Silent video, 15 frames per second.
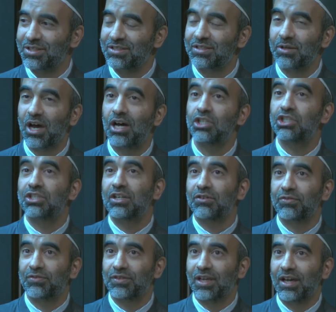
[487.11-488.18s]
is the
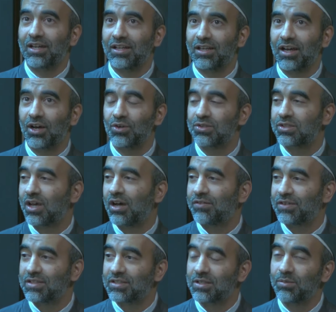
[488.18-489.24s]
Ashraf, Yani
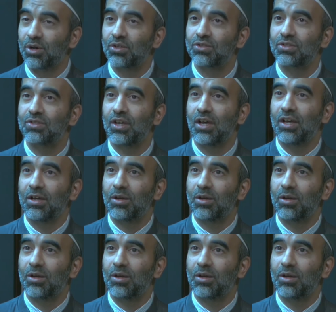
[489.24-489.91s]
Osaf. It's the most